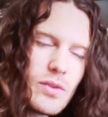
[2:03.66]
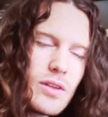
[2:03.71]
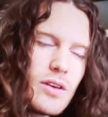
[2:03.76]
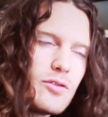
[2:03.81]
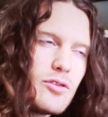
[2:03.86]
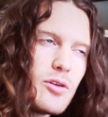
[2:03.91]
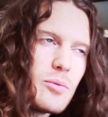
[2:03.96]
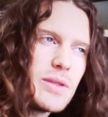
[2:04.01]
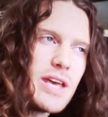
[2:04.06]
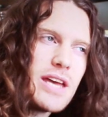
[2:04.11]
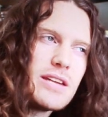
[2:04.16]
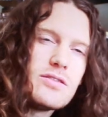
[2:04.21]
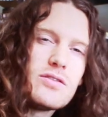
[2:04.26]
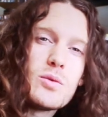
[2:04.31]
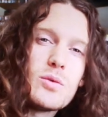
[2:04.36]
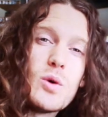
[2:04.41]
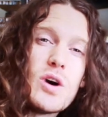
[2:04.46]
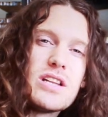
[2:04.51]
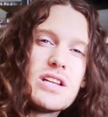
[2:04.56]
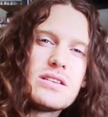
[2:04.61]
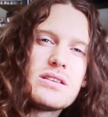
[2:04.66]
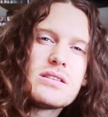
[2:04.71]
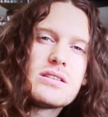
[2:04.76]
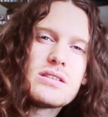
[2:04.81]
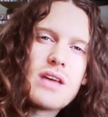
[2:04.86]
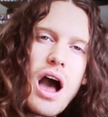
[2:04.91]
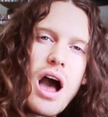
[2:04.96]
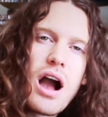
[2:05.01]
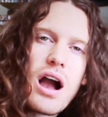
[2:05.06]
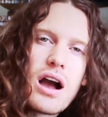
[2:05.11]
from the end of the word
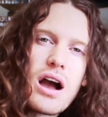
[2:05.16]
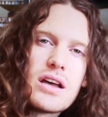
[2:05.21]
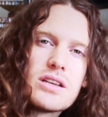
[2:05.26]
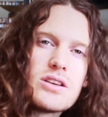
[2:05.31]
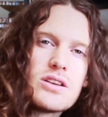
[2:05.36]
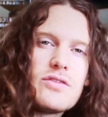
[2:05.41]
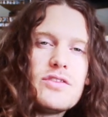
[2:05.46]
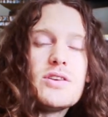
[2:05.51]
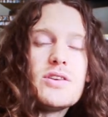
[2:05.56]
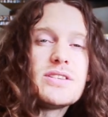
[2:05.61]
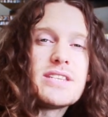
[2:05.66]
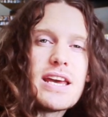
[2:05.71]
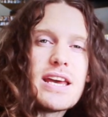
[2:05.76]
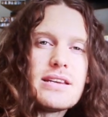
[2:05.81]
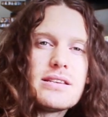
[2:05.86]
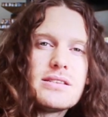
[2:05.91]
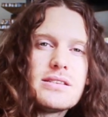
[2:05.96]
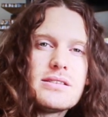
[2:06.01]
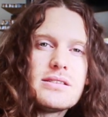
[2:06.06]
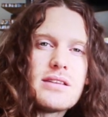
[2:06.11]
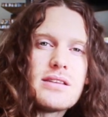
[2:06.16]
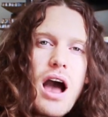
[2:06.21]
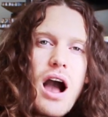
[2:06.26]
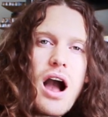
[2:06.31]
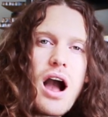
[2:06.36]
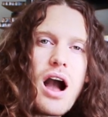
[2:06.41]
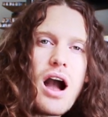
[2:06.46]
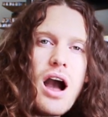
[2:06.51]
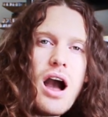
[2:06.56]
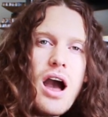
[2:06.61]
sung. So if you say
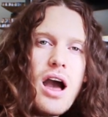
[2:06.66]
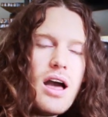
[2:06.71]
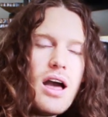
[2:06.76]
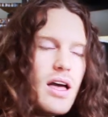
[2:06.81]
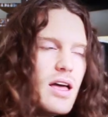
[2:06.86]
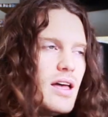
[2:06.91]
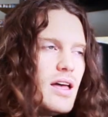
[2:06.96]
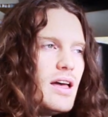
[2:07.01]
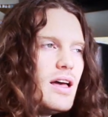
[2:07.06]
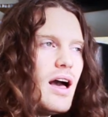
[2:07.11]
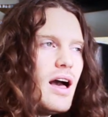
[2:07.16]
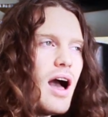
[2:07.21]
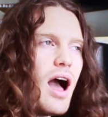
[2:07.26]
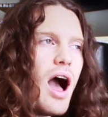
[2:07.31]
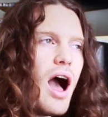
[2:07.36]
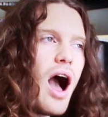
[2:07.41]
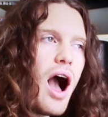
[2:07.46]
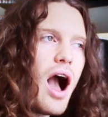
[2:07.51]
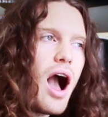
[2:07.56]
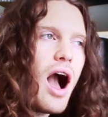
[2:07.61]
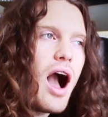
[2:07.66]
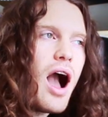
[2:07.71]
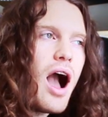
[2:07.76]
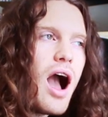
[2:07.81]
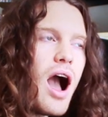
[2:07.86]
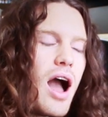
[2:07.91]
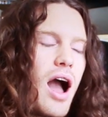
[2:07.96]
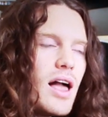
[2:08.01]
sung, and